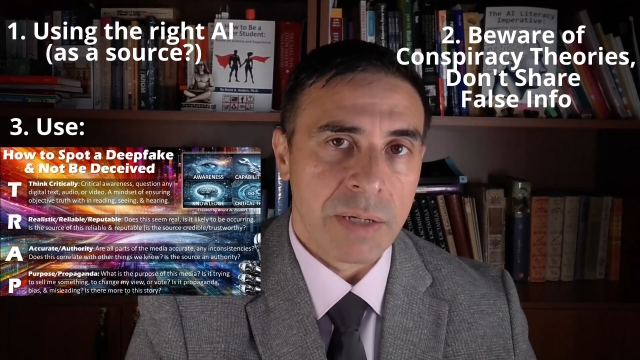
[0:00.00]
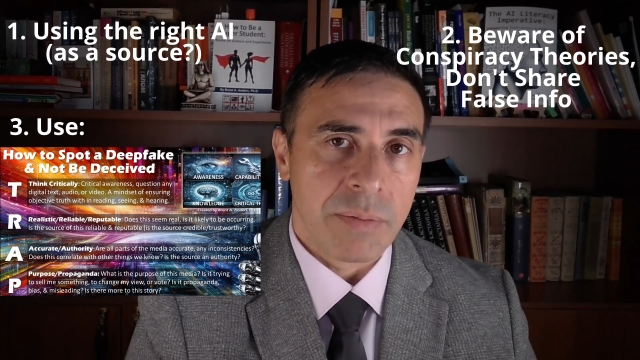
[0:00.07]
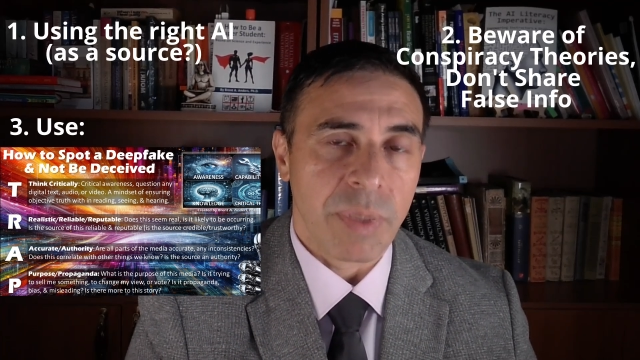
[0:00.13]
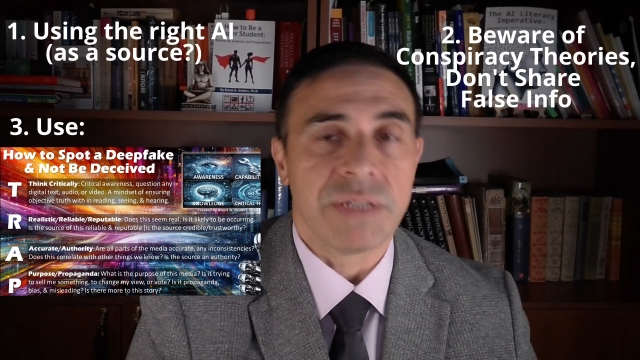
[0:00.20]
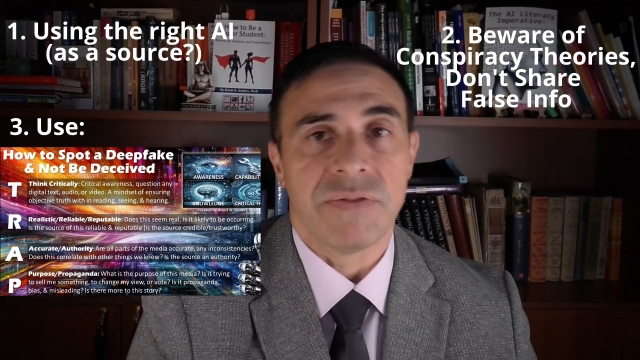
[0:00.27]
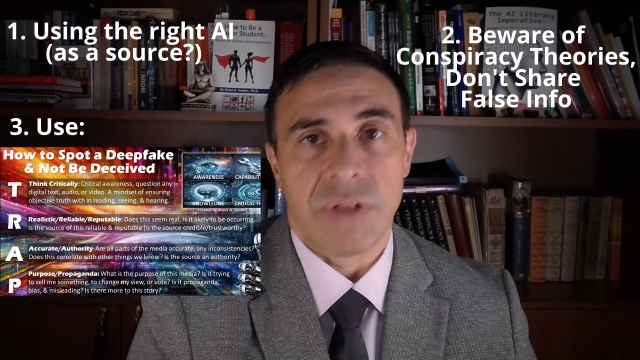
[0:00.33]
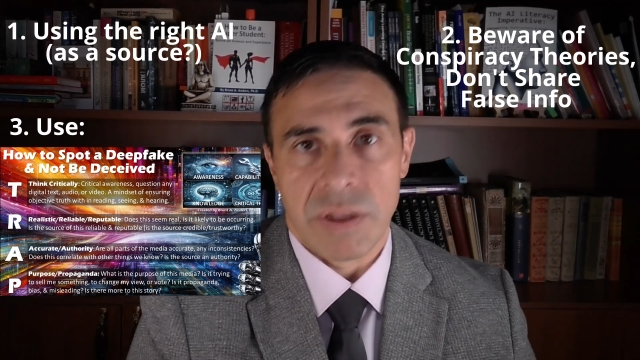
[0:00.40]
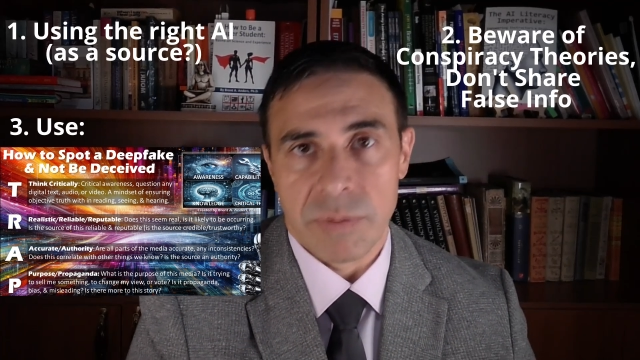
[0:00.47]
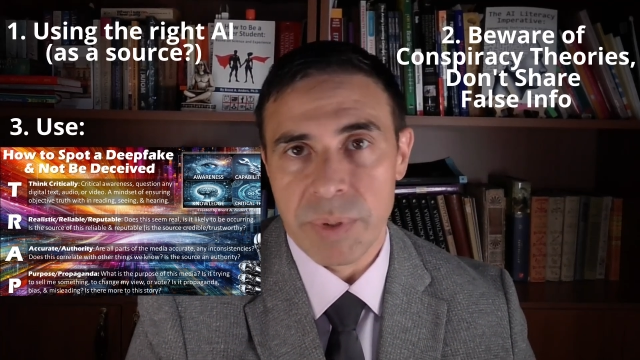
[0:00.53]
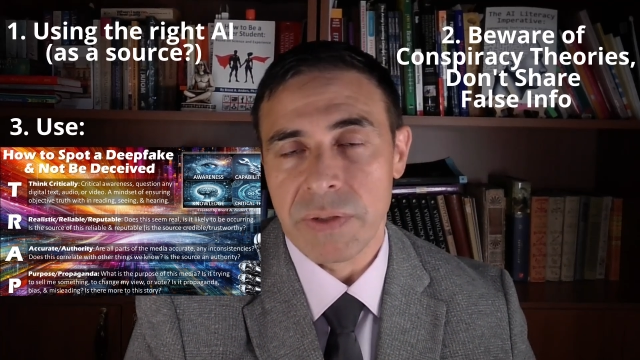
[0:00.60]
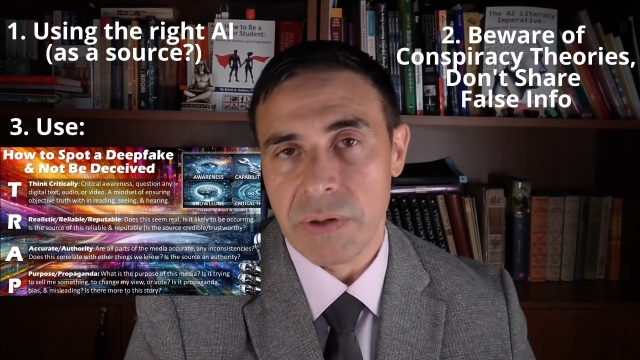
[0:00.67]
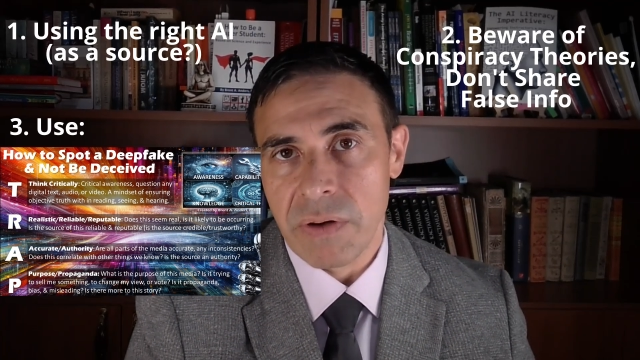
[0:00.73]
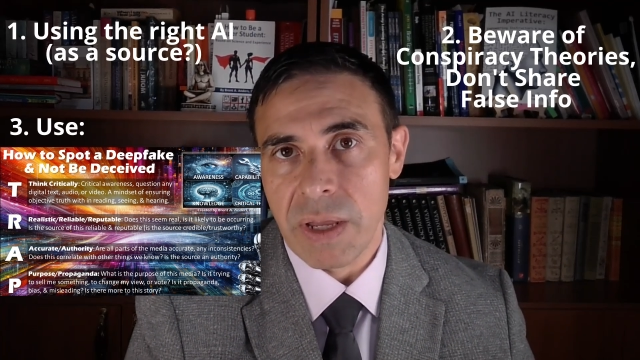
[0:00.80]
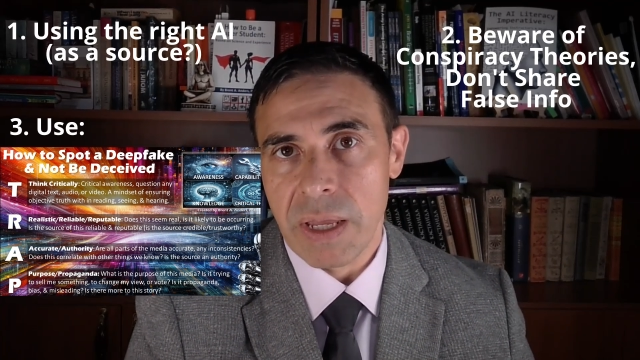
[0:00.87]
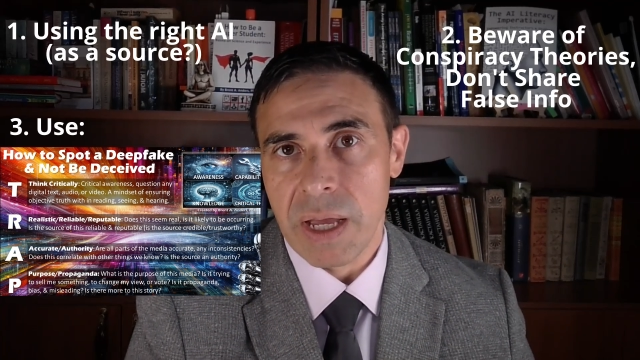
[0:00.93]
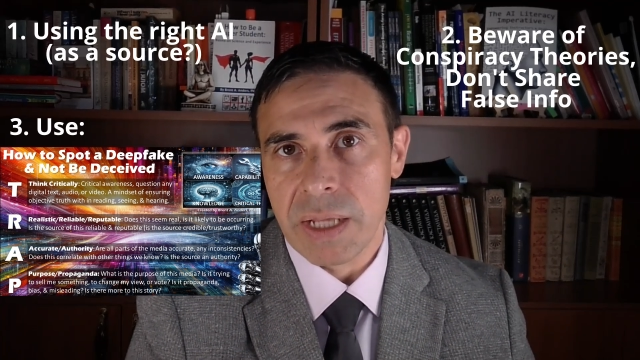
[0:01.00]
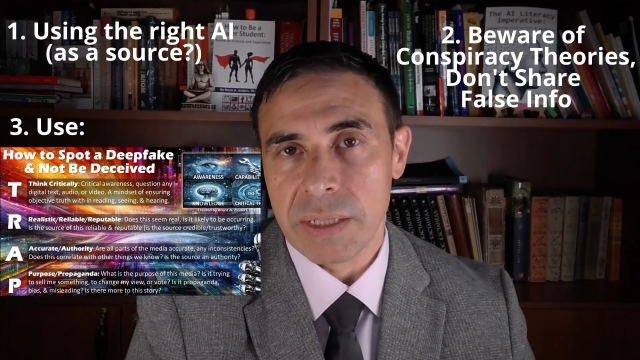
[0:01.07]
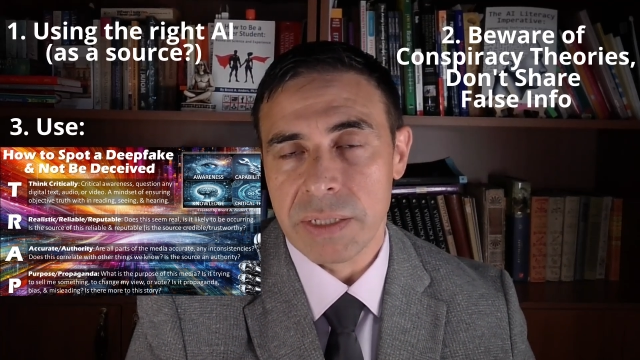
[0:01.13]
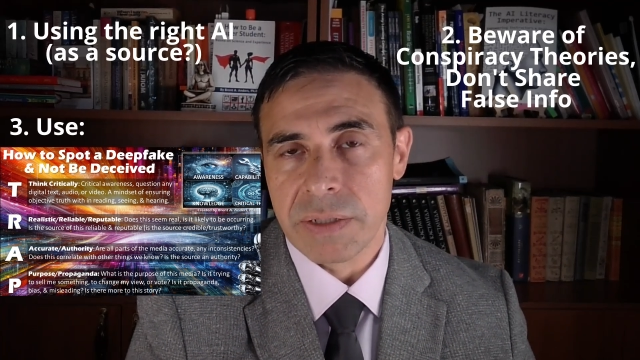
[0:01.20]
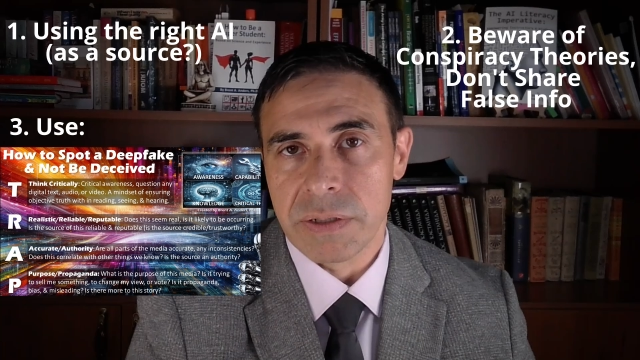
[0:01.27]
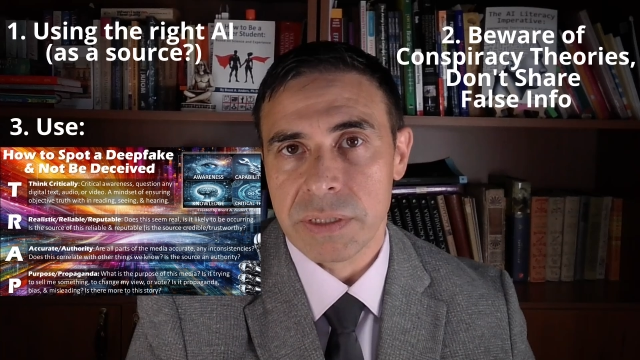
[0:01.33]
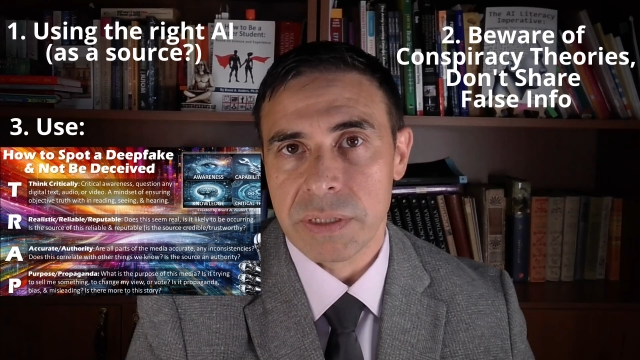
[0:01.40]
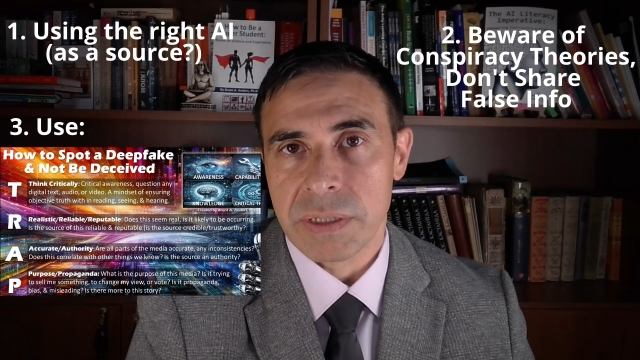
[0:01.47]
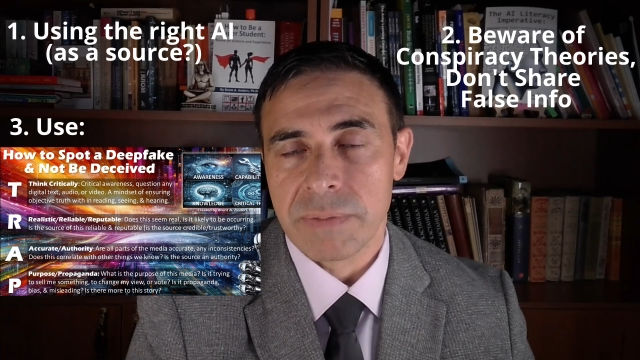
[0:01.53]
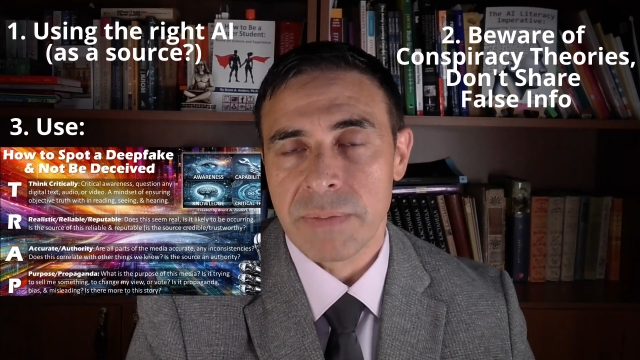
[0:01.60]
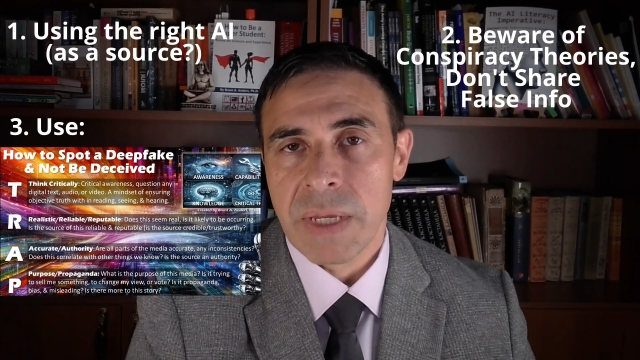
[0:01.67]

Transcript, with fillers: by developing their AI literacy.